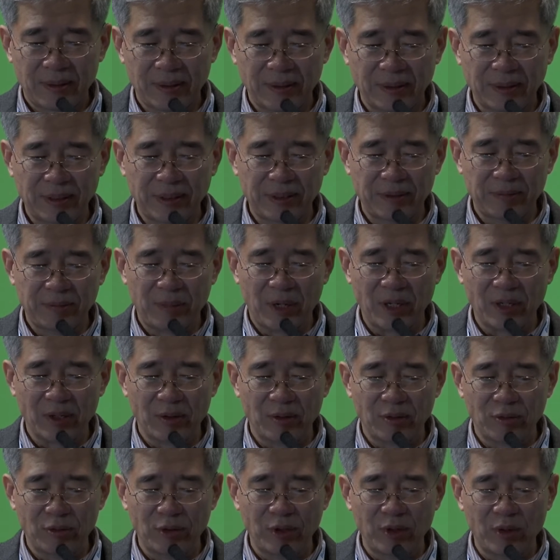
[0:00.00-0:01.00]
It's a
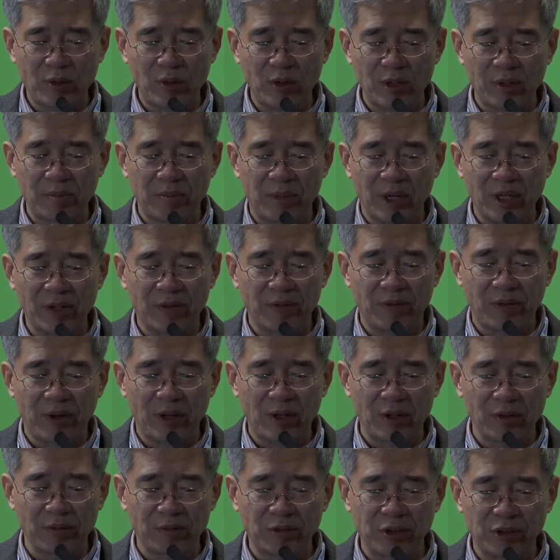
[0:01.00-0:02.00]
we call it market
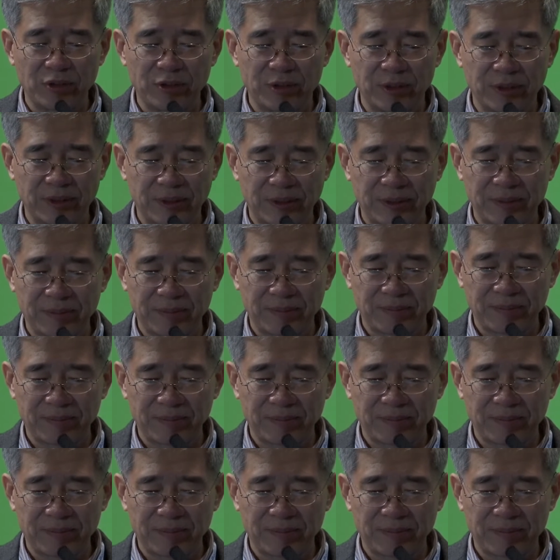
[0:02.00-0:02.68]
failing features.